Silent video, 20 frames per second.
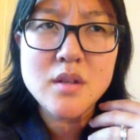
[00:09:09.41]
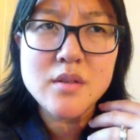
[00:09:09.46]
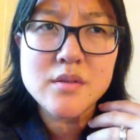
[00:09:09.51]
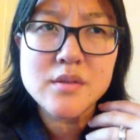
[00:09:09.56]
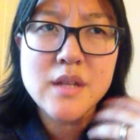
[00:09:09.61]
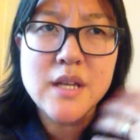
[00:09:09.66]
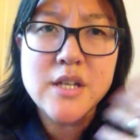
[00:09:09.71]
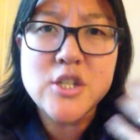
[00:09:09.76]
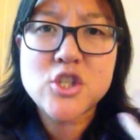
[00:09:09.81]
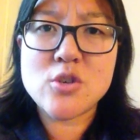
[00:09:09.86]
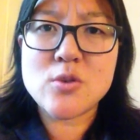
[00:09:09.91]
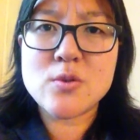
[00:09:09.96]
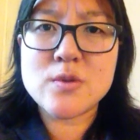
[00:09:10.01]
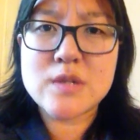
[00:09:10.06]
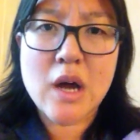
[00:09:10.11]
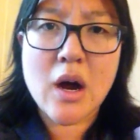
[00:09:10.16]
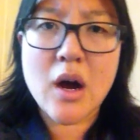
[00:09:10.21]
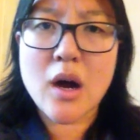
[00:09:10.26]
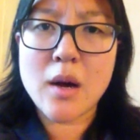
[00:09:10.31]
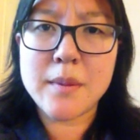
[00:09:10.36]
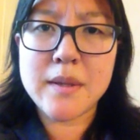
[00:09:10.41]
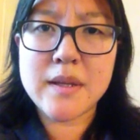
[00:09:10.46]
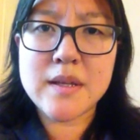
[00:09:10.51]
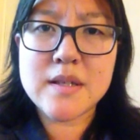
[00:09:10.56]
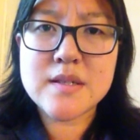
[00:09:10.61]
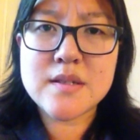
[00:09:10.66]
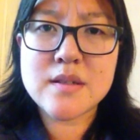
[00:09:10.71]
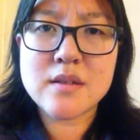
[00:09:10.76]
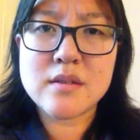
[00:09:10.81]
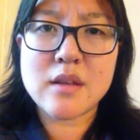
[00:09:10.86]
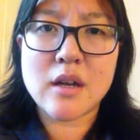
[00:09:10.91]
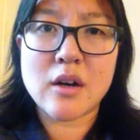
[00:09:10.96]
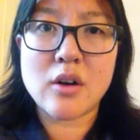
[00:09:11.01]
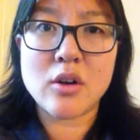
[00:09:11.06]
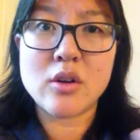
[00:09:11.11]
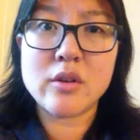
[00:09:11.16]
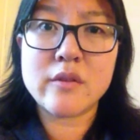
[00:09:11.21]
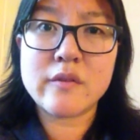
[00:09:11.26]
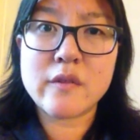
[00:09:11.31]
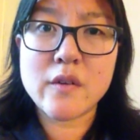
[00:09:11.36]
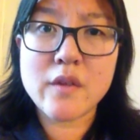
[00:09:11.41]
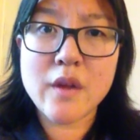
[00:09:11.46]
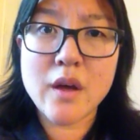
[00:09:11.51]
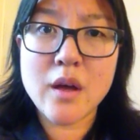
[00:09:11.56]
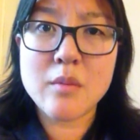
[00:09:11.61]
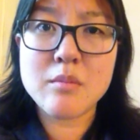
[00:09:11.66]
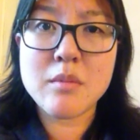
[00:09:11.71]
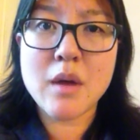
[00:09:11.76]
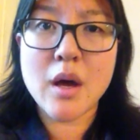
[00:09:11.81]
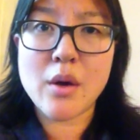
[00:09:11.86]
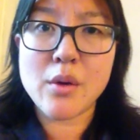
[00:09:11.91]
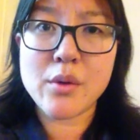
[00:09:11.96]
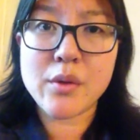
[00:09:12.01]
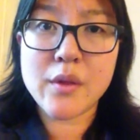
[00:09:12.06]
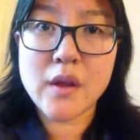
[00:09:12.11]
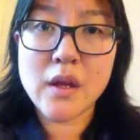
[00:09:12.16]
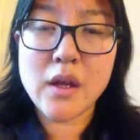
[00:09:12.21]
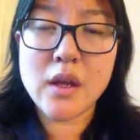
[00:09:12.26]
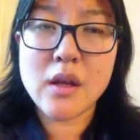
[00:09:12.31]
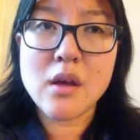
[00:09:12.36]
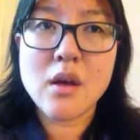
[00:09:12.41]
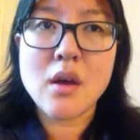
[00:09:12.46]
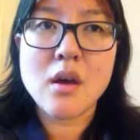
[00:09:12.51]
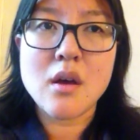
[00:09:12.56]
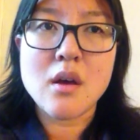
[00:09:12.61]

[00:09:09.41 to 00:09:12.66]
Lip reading: they choose hobbies that are good for them, healthy,